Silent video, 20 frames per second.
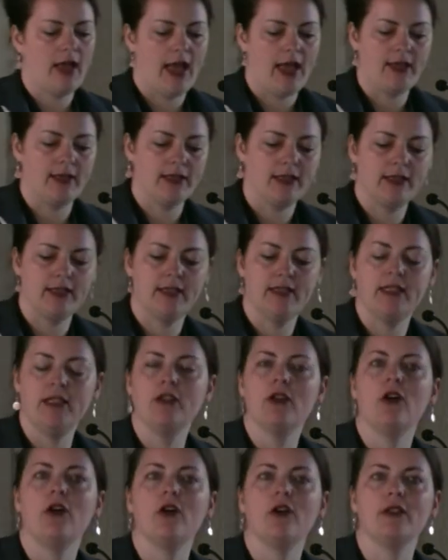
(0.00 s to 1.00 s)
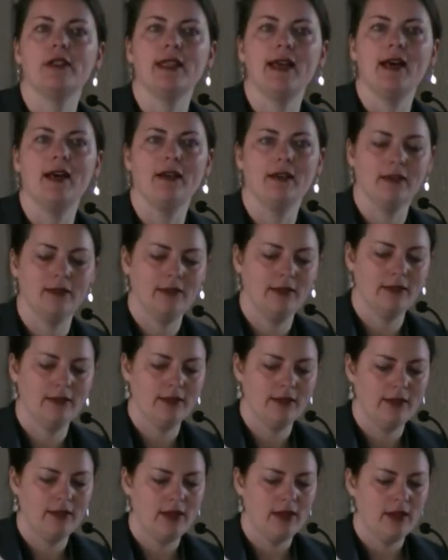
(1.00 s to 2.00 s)
at a casino hotel.
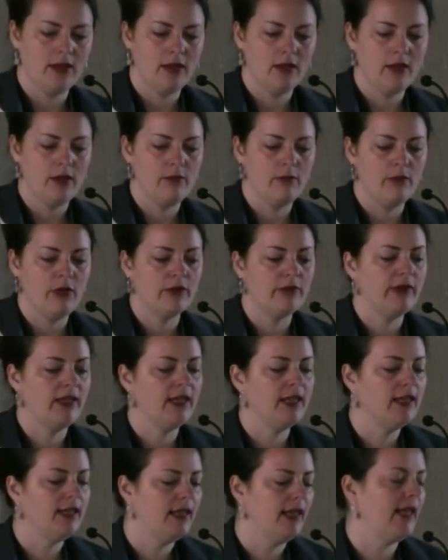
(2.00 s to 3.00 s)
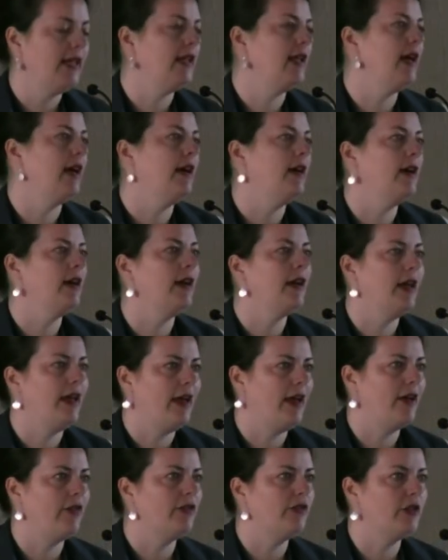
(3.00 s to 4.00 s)
Maria Elena
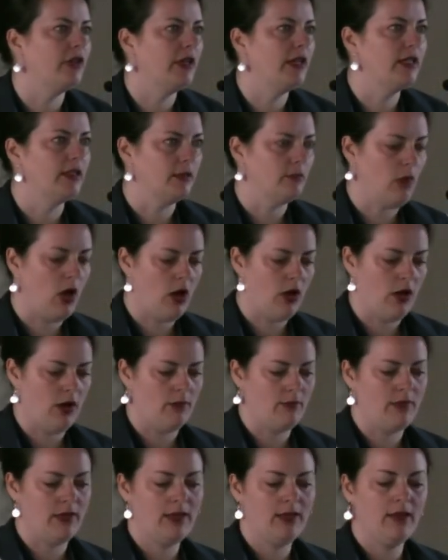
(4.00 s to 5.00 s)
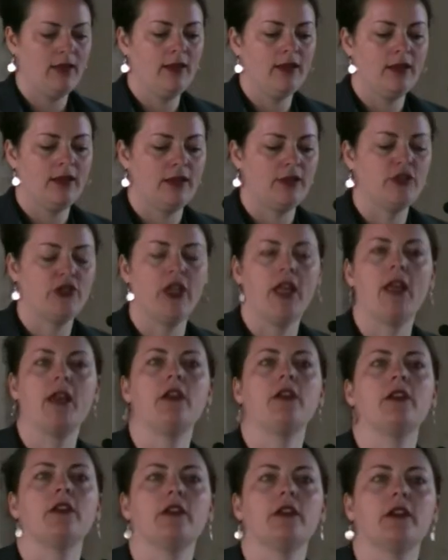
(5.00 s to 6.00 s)
after his mom, a
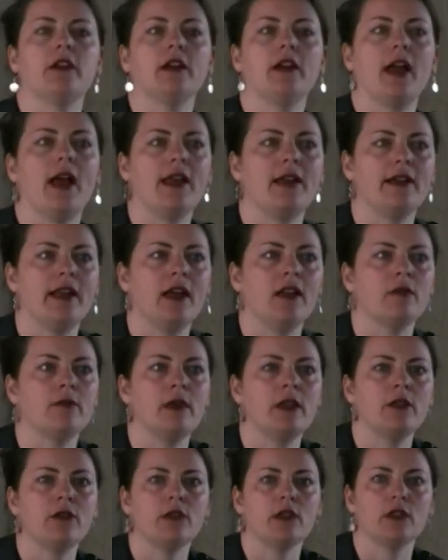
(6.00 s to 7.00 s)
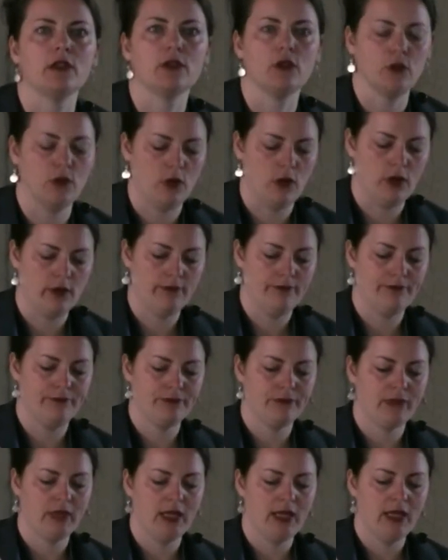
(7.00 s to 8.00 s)
janitor at an elementary school.
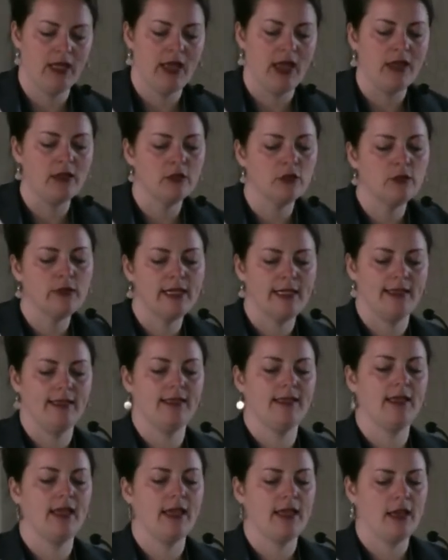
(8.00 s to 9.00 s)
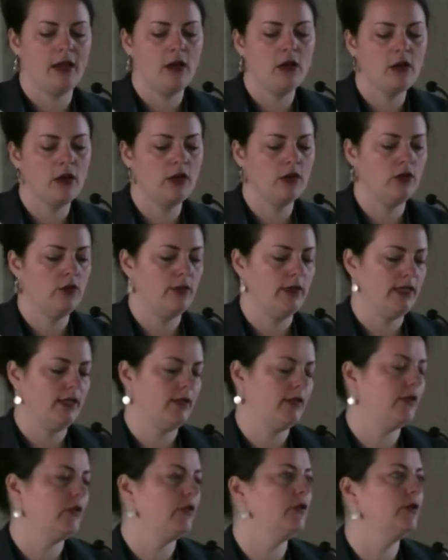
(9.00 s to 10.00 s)
And Luis, like Uncle
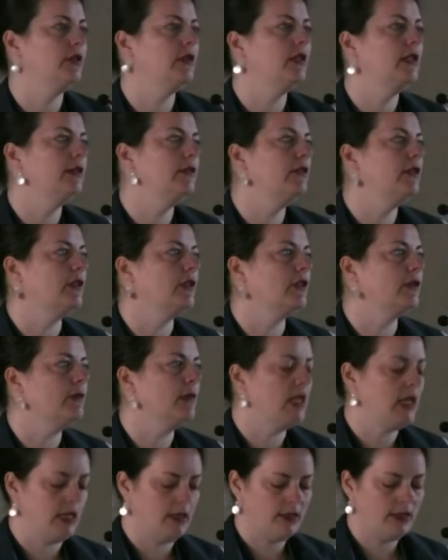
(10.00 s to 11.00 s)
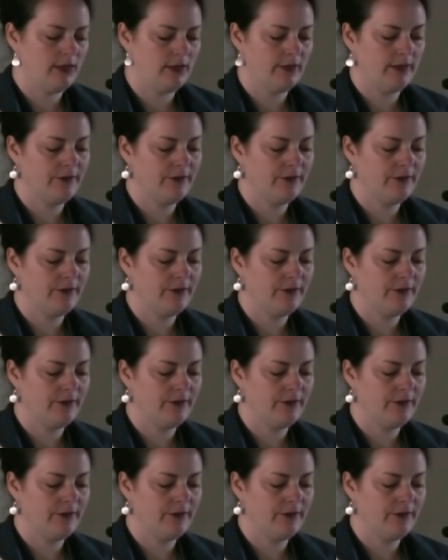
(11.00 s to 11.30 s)
Luis, who delivers meat.